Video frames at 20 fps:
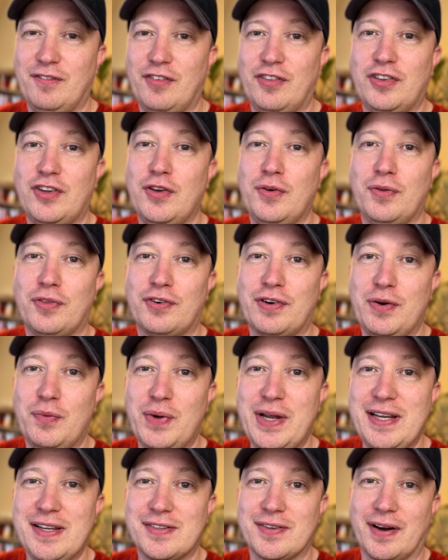2 or 3
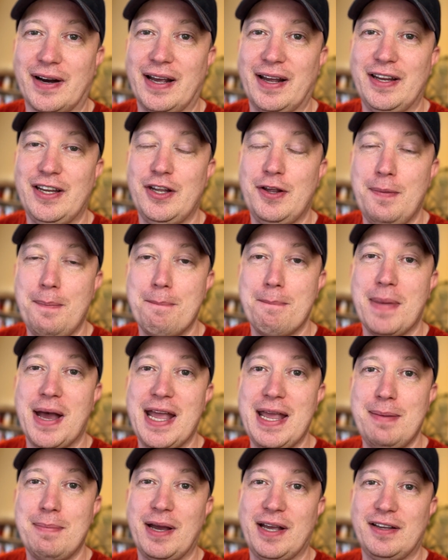weeks on it, you
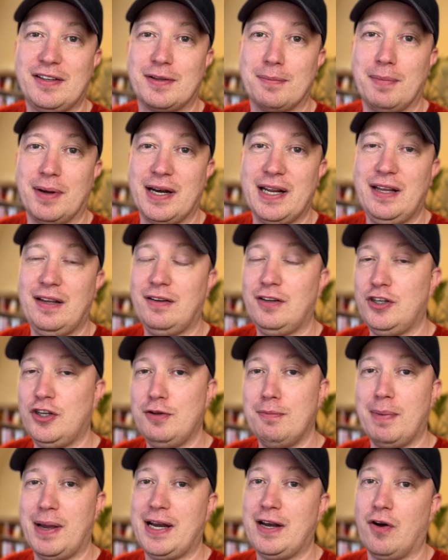may make some money, you
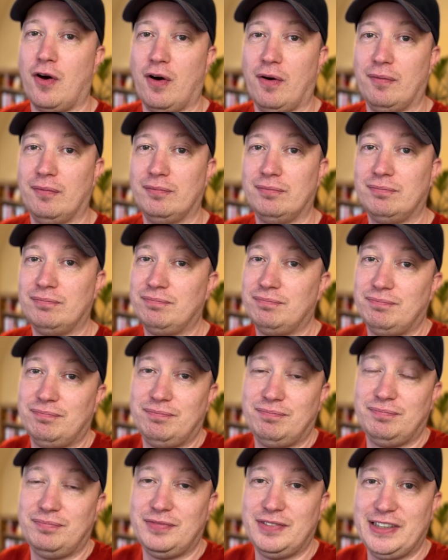may not.
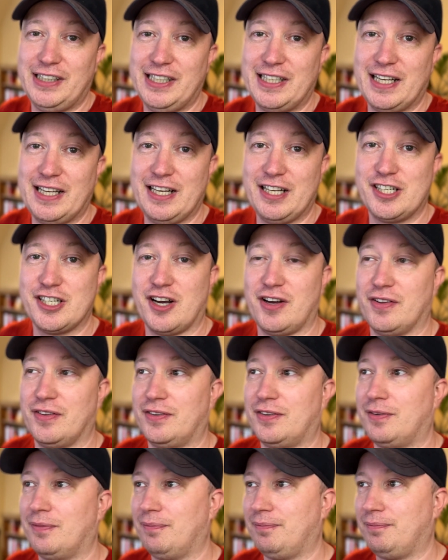You take your chance.